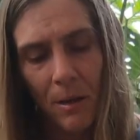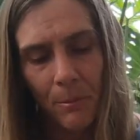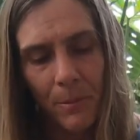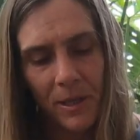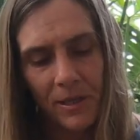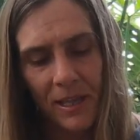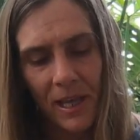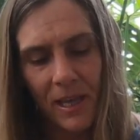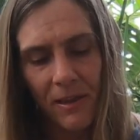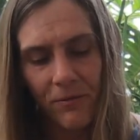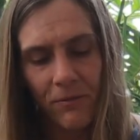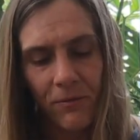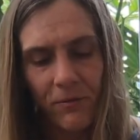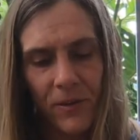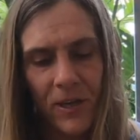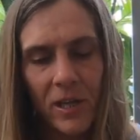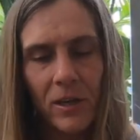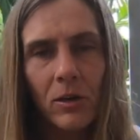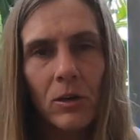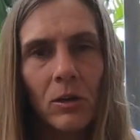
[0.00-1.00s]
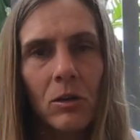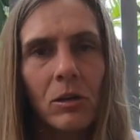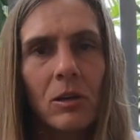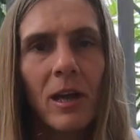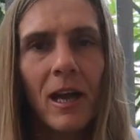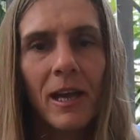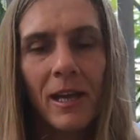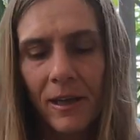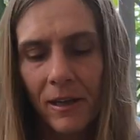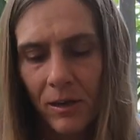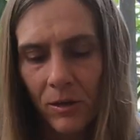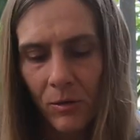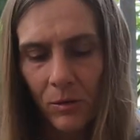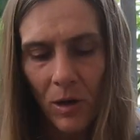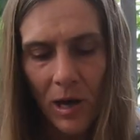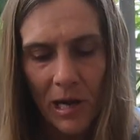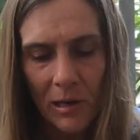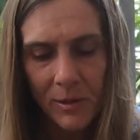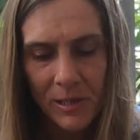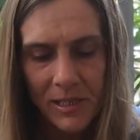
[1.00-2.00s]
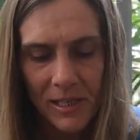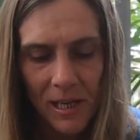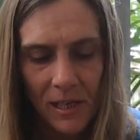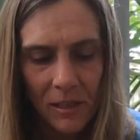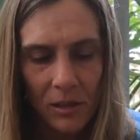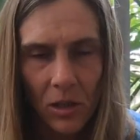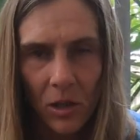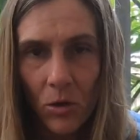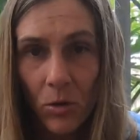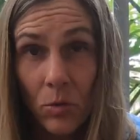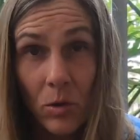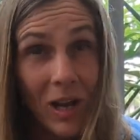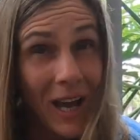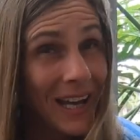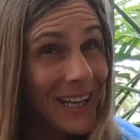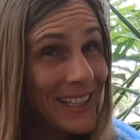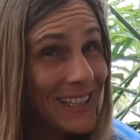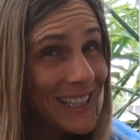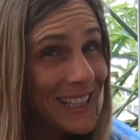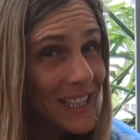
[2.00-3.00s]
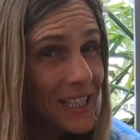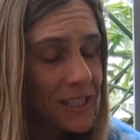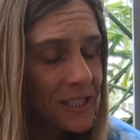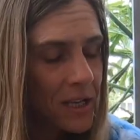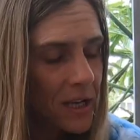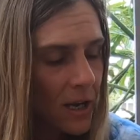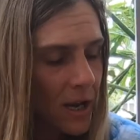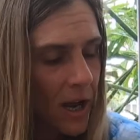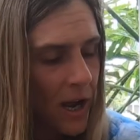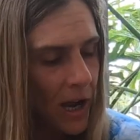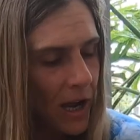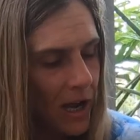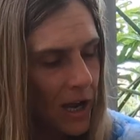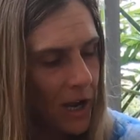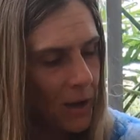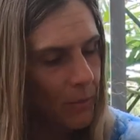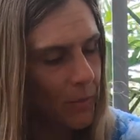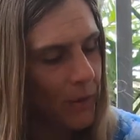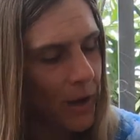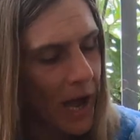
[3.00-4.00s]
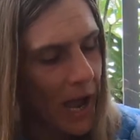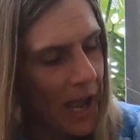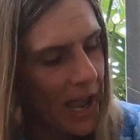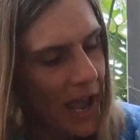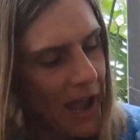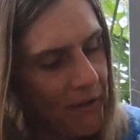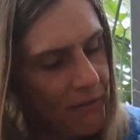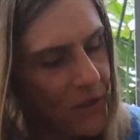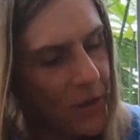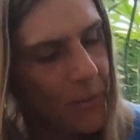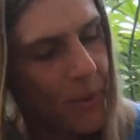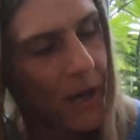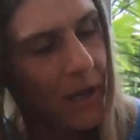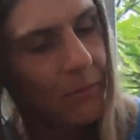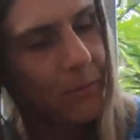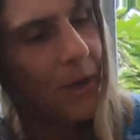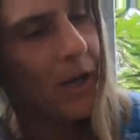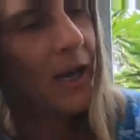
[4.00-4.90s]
but they feel like, I would say, low 90s. I have them on